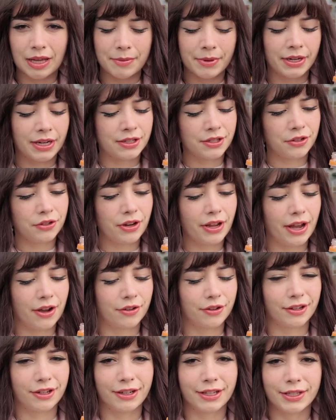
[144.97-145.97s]
I mean, I don't know
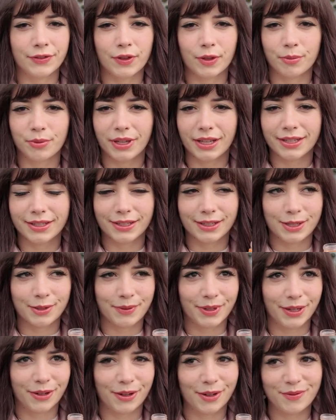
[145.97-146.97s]
how good it is for the plastic to
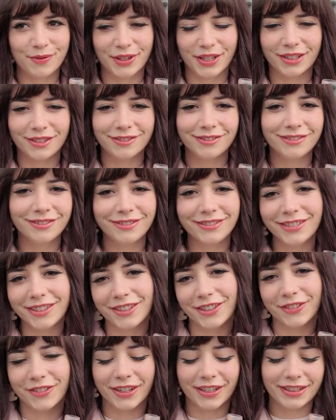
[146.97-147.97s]
be hot, but you
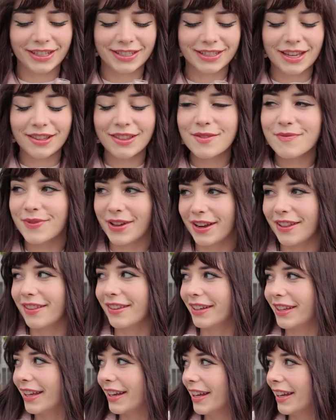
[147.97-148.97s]
know what? There's nothing better
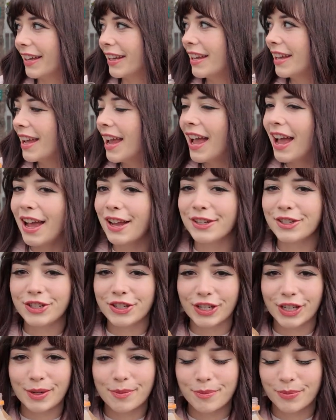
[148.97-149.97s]
than getting a
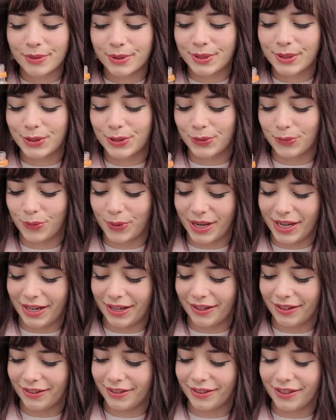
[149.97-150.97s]
cheap,
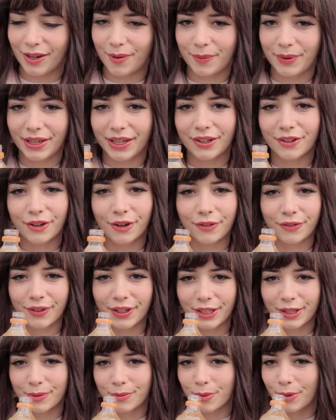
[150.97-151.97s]
sweet, yummy
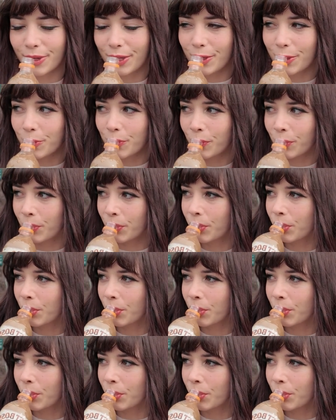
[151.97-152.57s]
coffee in the morning.